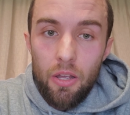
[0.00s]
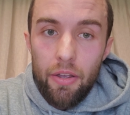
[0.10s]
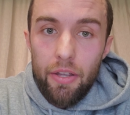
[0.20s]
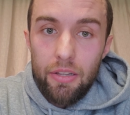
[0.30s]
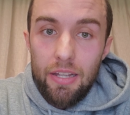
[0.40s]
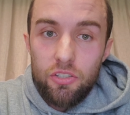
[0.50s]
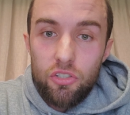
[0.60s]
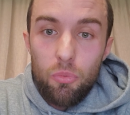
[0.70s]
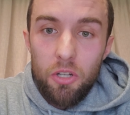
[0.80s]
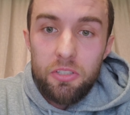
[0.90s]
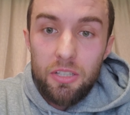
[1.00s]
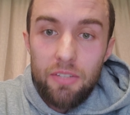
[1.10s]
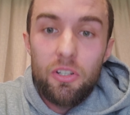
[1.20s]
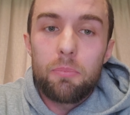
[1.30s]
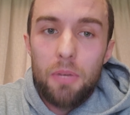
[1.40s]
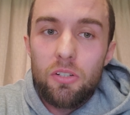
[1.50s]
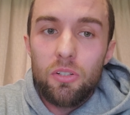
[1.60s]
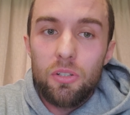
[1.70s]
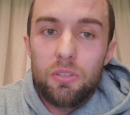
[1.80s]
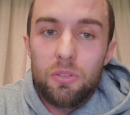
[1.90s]
Unless you want to live in a
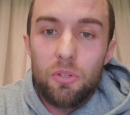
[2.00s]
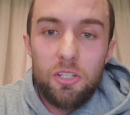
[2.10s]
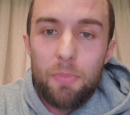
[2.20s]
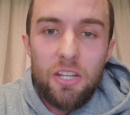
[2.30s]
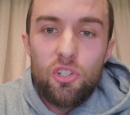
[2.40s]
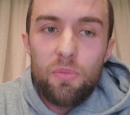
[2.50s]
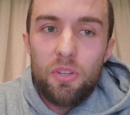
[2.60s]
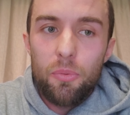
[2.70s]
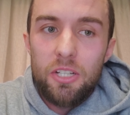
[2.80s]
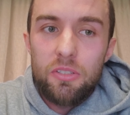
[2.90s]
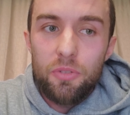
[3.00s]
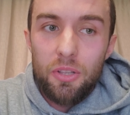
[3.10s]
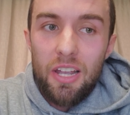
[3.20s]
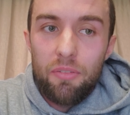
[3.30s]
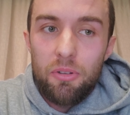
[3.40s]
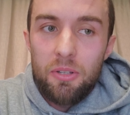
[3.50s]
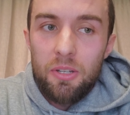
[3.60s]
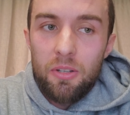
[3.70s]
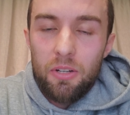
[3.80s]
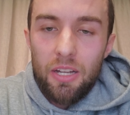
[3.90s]
bunker or a spaceship for the rest of your life,
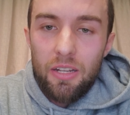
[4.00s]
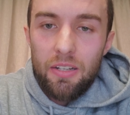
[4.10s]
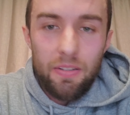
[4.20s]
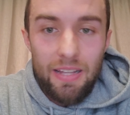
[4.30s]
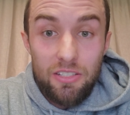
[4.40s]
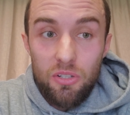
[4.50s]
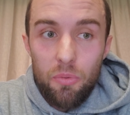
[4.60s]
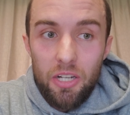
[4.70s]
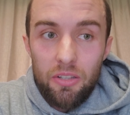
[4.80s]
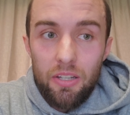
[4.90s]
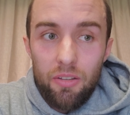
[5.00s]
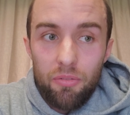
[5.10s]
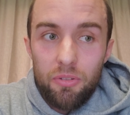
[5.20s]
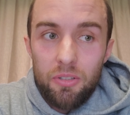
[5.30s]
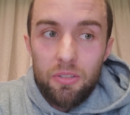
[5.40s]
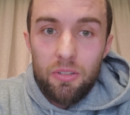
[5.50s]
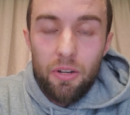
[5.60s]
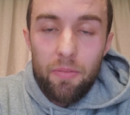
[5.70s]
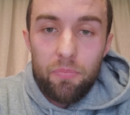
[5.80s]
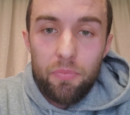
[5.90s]
okay? And that's no way to live, Right?
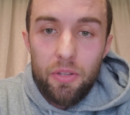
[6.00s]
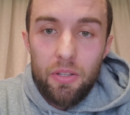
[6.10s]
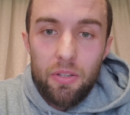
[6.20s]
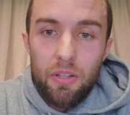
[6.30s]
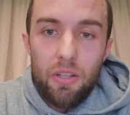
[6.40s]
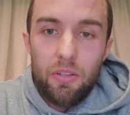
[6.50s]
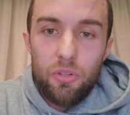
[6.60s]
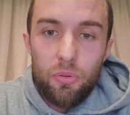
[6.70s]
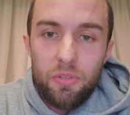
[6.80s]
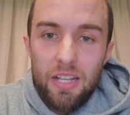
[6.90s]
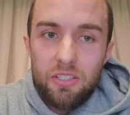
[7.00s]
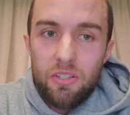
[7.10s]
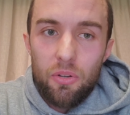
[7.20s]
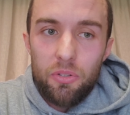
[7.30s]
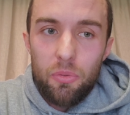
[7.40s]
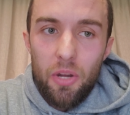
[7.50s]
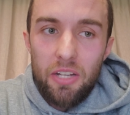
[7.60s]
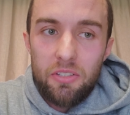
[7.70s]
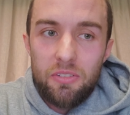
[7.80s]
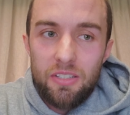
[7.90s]
right? You're, that's the only
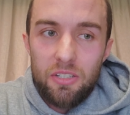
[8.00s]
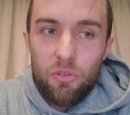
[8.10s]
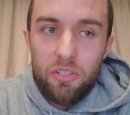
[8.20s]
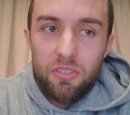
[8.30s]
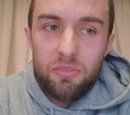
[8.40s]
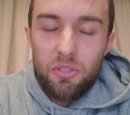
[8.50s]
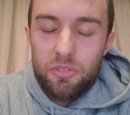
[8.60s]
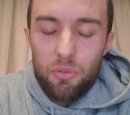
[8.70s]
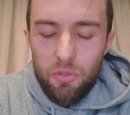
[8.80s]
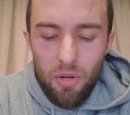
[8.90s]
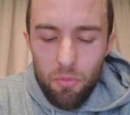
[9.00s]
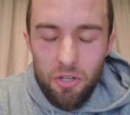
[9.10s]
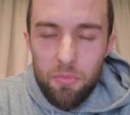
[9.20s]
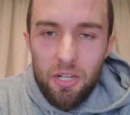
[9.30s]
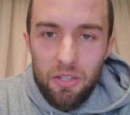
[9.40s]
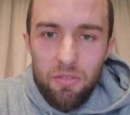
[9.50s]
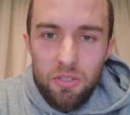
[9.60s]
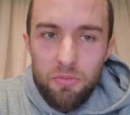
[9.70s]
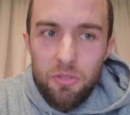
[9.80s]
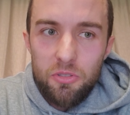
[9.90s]
way that's going, it's the only way we're gonna be able to live in
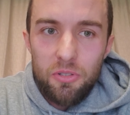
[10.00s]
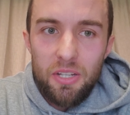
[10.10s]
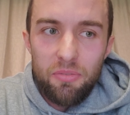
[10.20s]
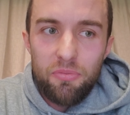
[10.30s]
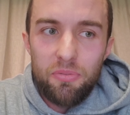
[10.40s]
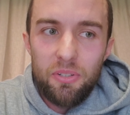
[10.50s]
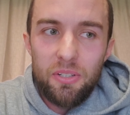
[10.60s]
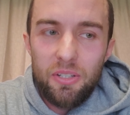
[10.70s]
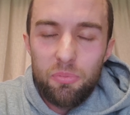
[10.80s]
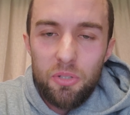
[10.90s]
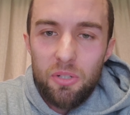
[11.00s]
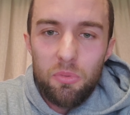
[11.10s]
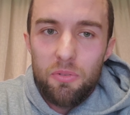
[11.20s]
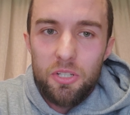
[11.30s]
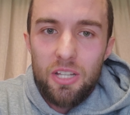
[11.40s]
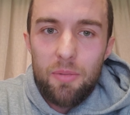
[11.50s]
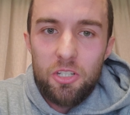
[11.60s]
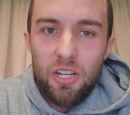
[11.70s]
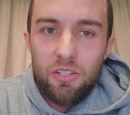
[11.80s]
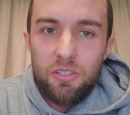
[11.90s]
the future if, if we don't reverse climate
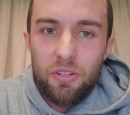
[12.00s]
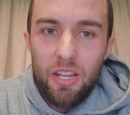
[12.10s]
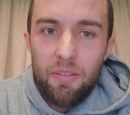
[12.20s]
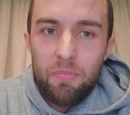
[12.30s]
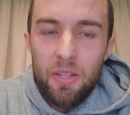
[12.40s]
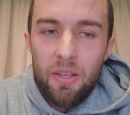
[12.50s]
change, okay?